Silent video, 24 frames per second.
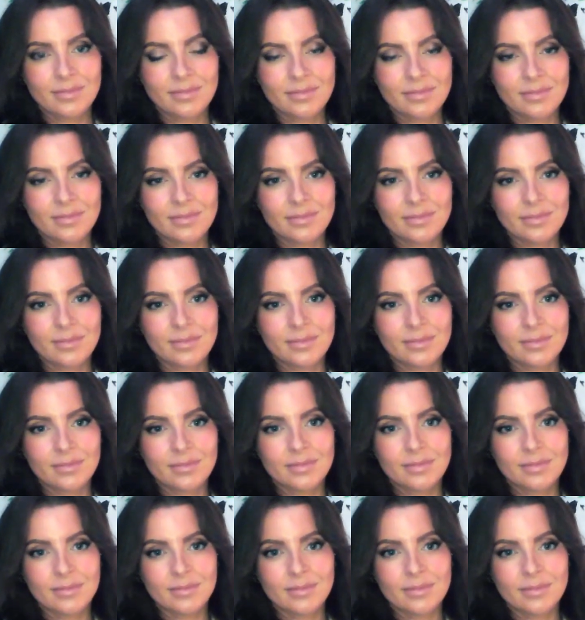
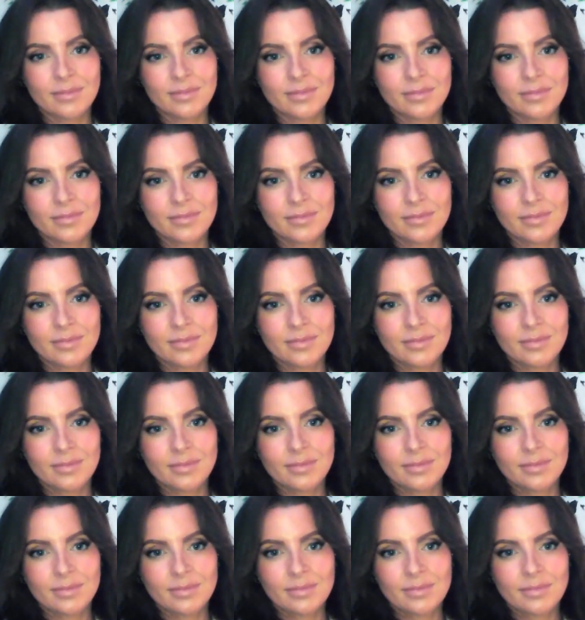
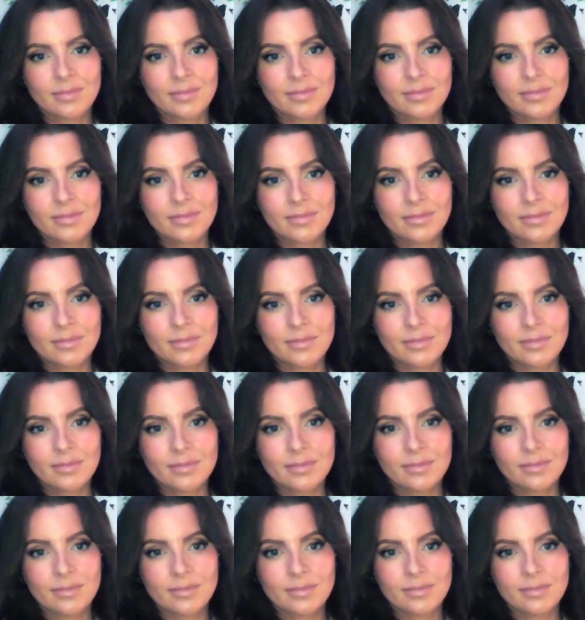The person shown says nothing.